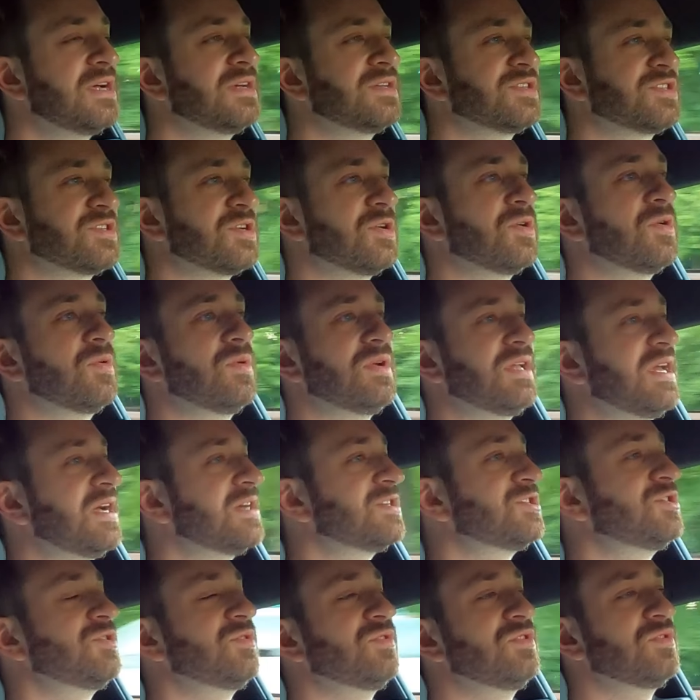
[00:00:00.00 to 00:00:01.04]
So,
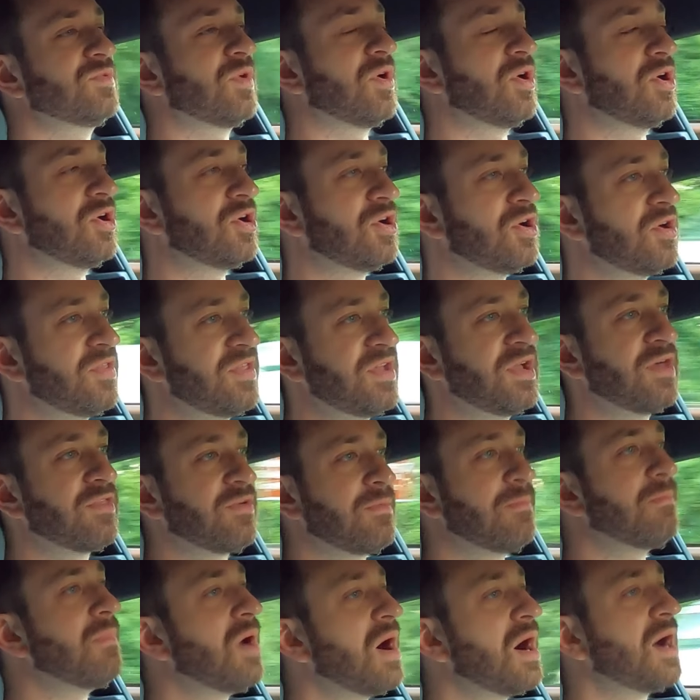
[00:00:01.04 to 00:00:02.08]
yes, you can do all the other
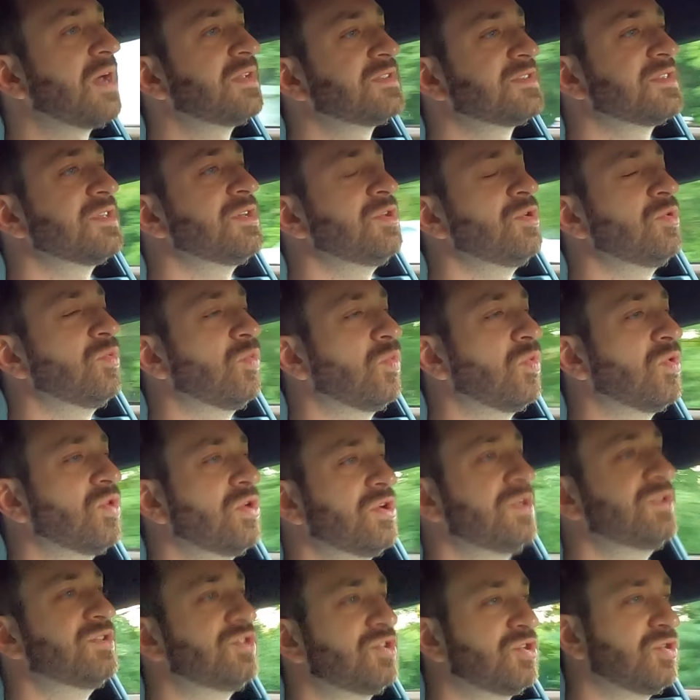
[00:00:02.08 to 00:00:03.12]
mods that you
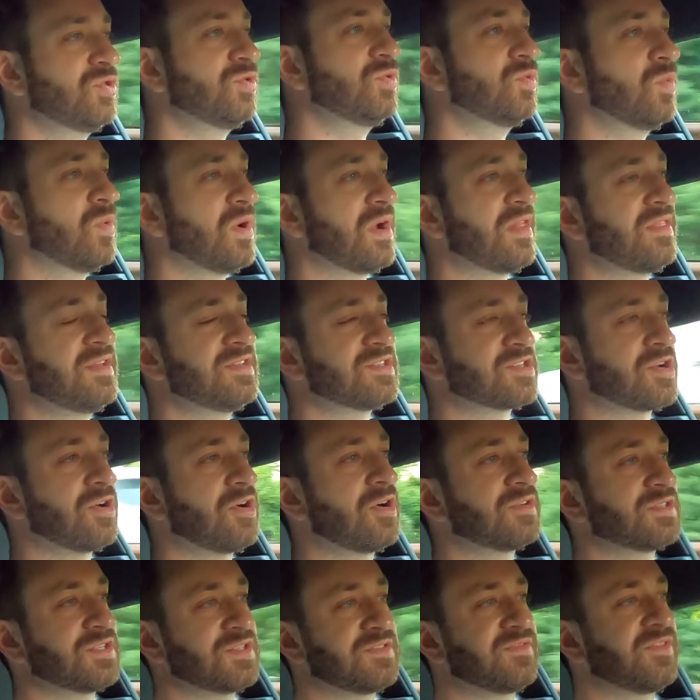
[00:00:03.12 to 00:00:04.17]
would to one of these
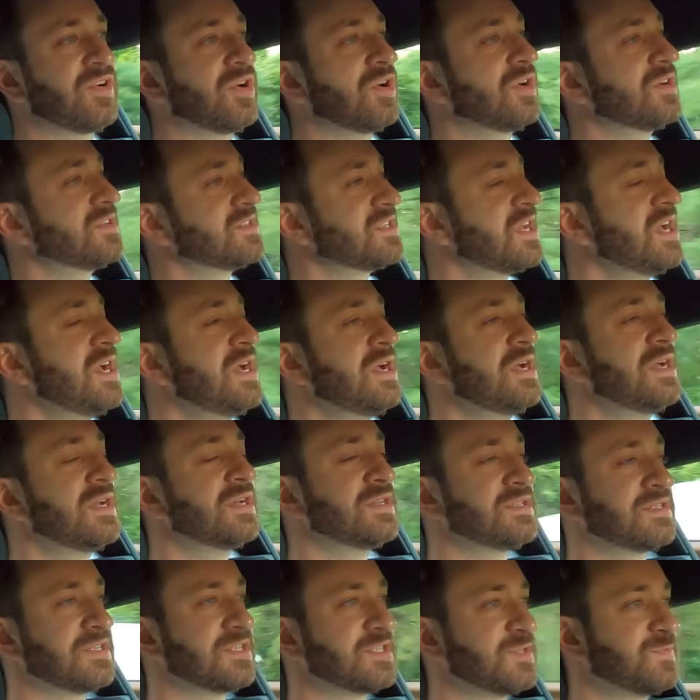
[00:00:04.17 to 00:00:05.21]
cars as far as
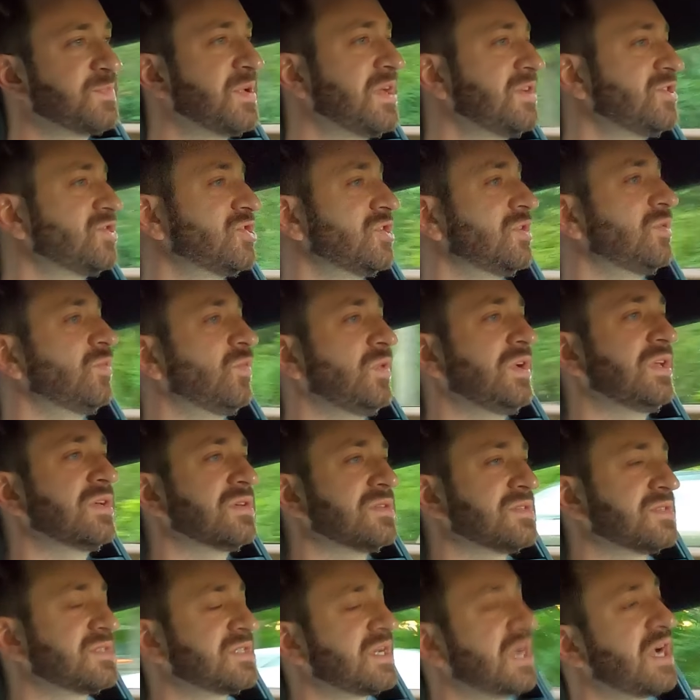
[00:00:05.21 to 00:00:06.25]
suspension,
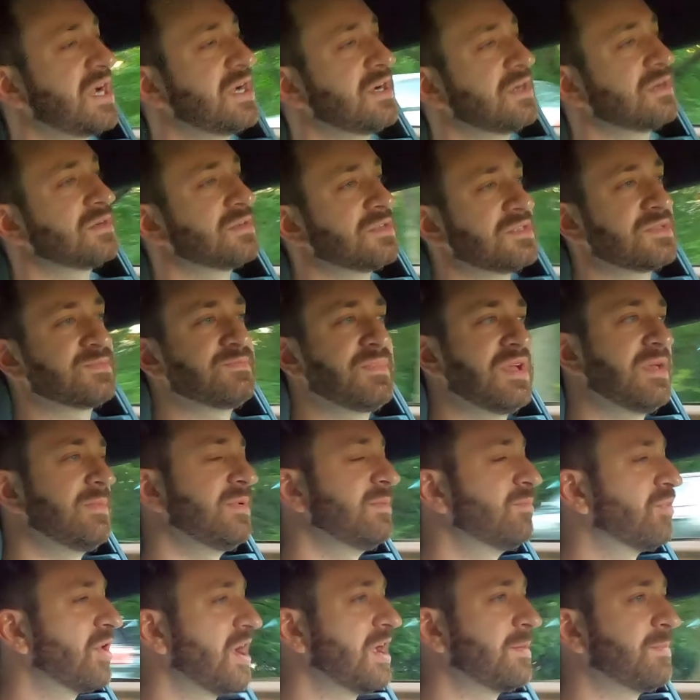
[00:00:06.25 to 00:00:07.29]
wheels, tires, maybe
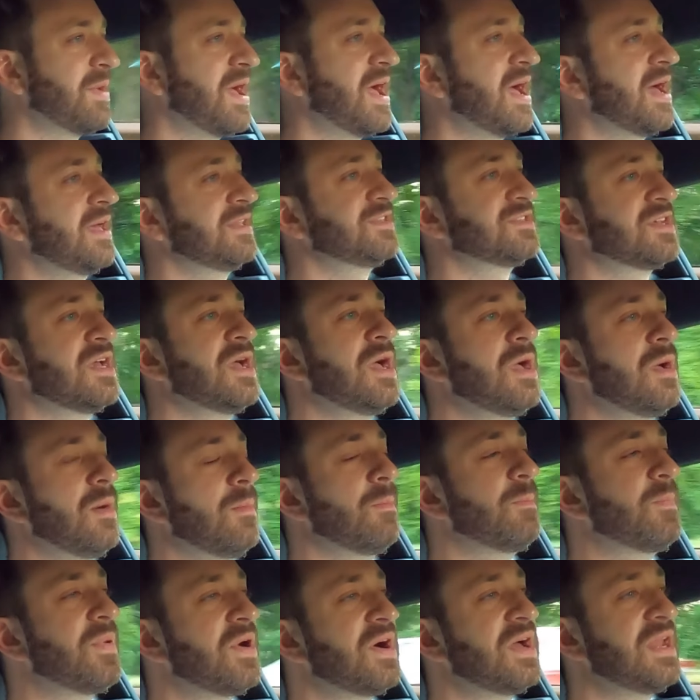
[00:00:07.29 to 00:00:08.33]
brake pads,
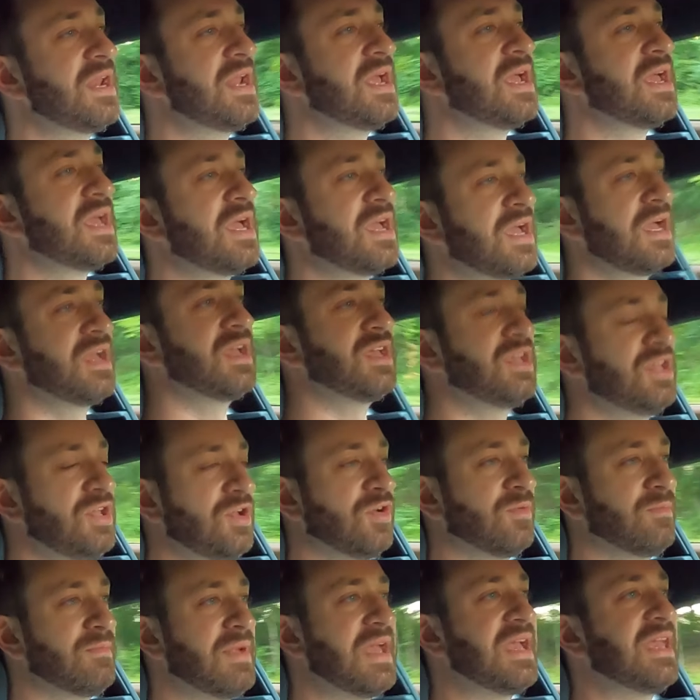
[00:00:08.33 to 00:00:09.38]
but
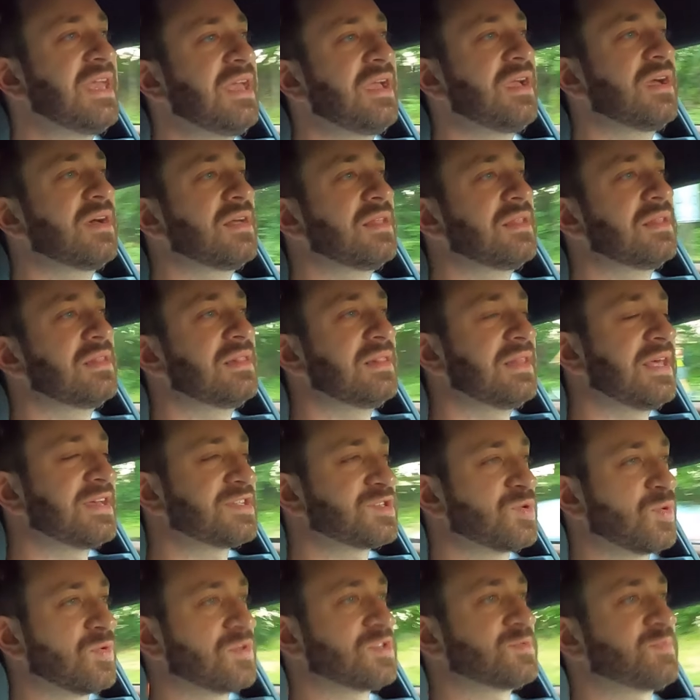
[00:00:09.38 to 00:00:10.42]
you're making
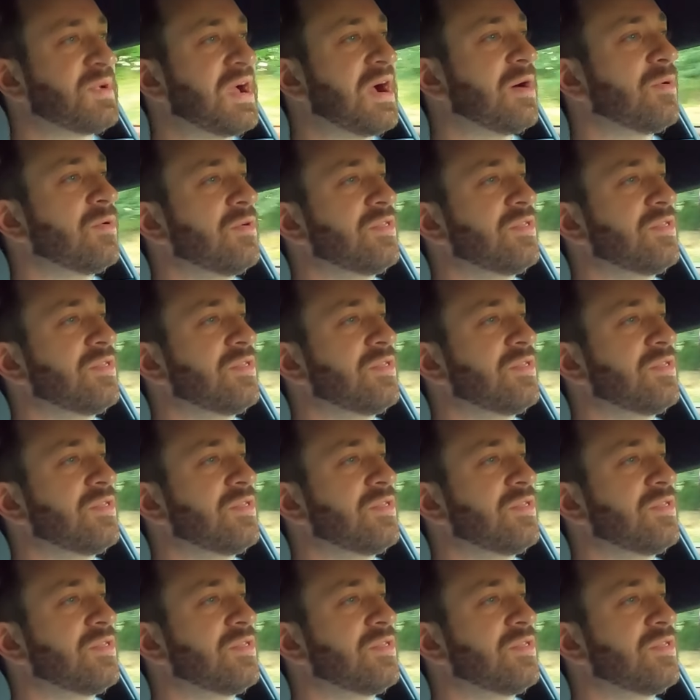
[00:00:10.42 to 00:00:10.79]
less horsepower,